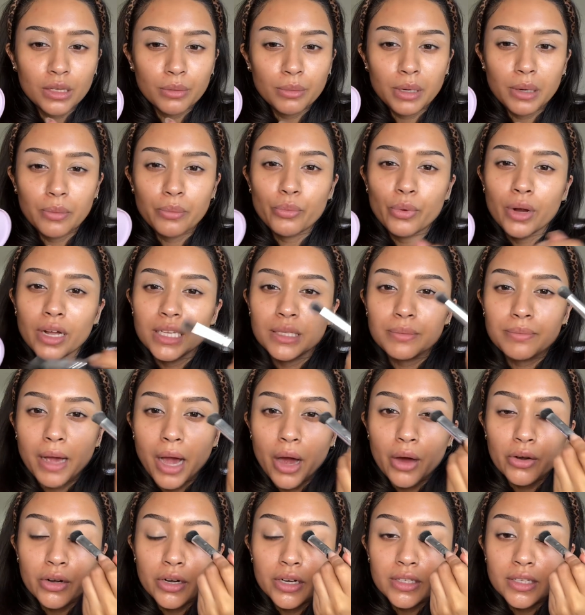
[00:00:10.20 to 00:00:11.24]
bit of pressed
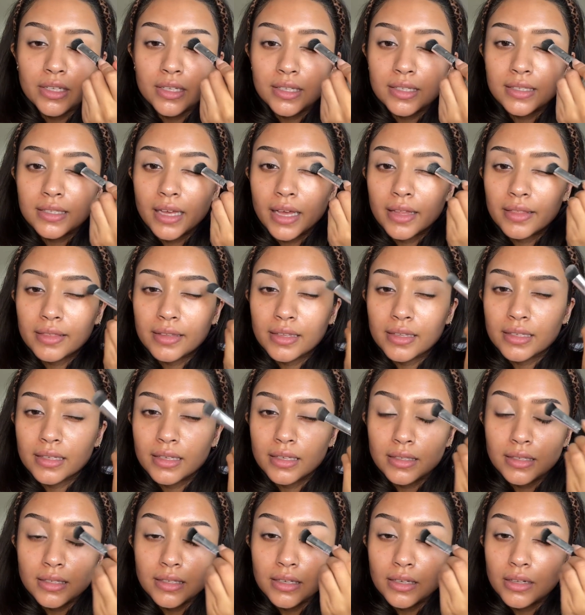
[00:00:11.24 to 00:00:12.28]
powder to set this
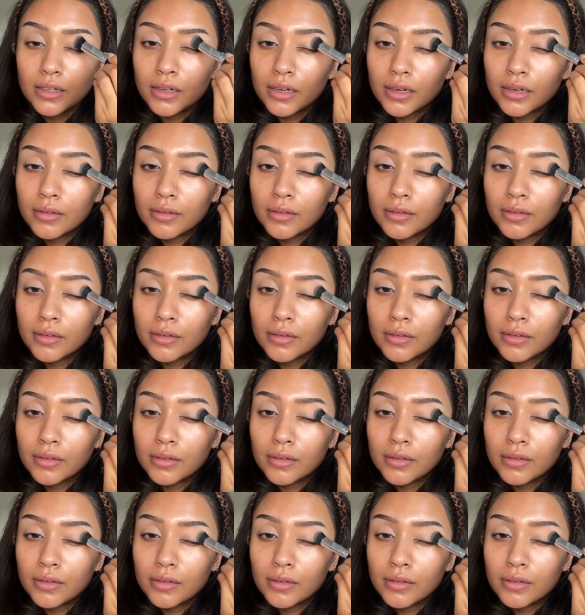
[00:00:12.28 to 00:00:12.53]
concealer,